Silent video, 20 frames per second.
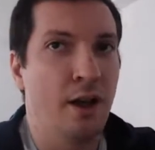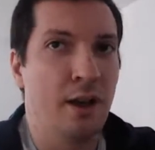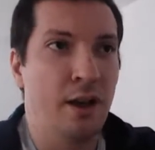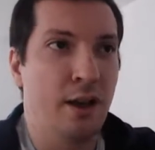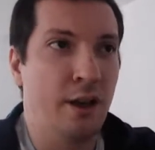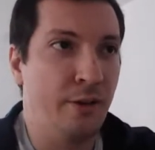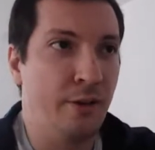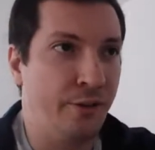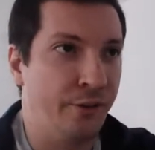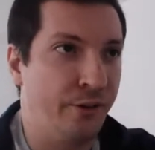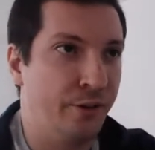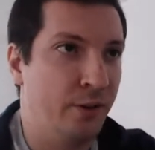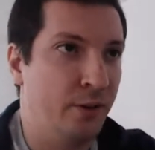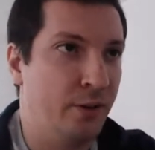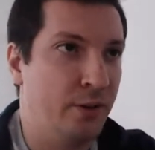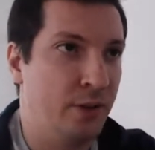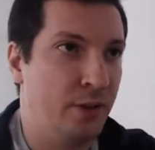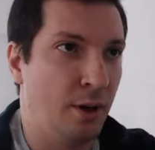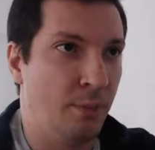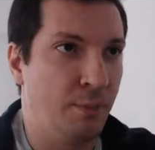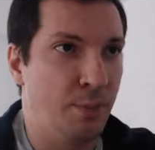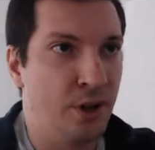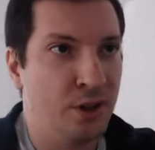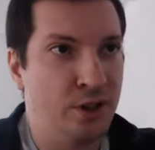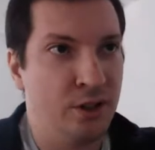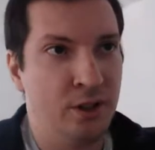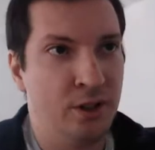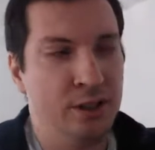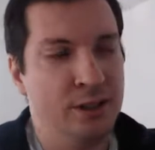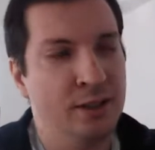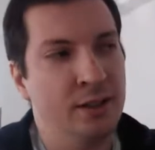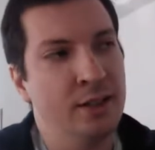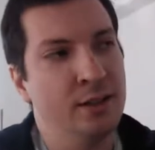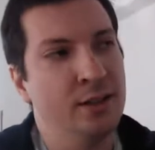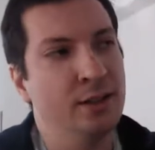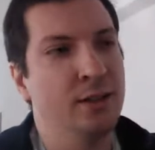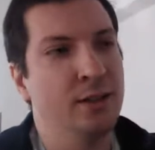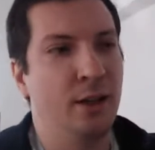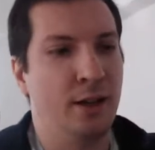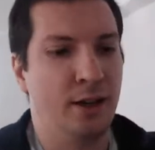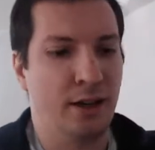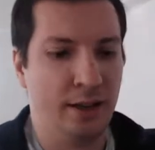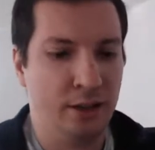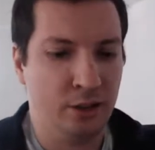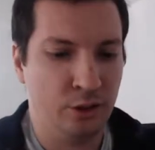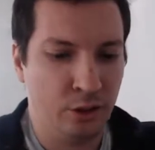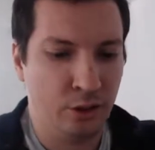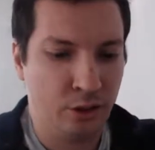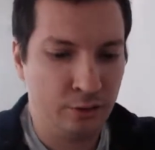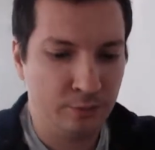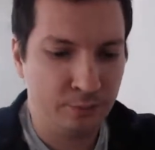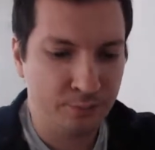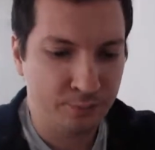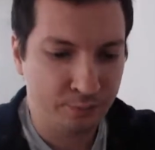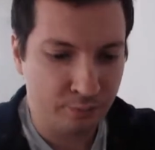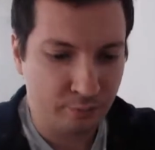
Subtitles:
If the person is not the director,